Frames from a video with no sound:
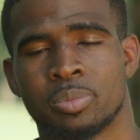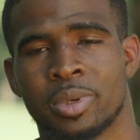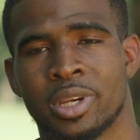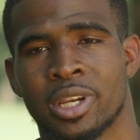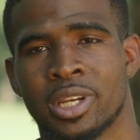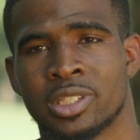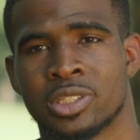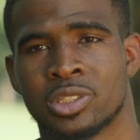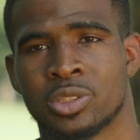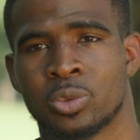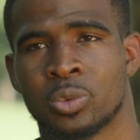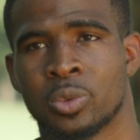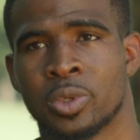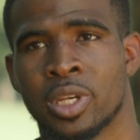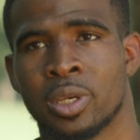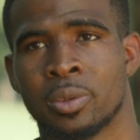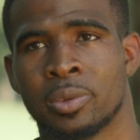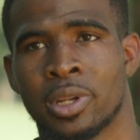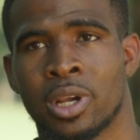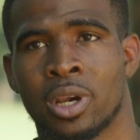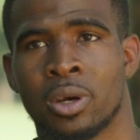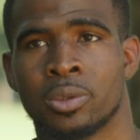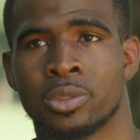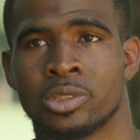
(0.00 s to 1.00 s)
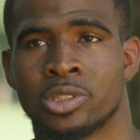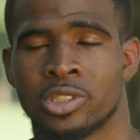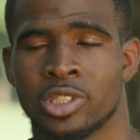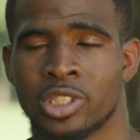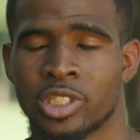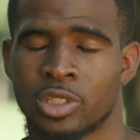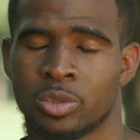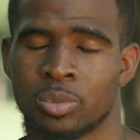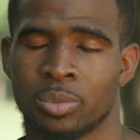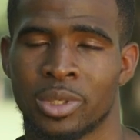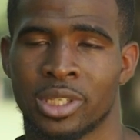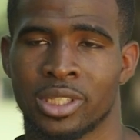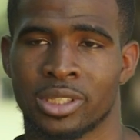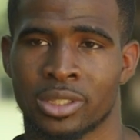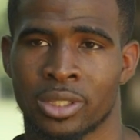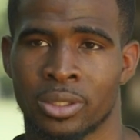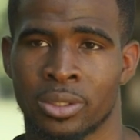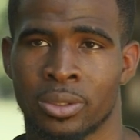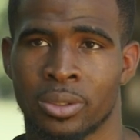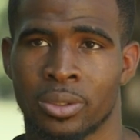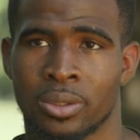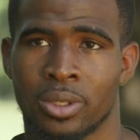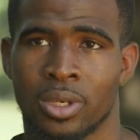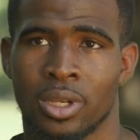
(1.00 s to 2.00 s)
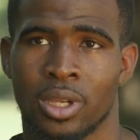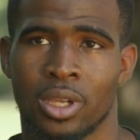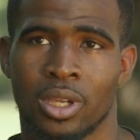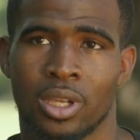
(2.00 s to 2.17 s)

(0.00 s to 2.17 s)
passed away when I was 6 months old.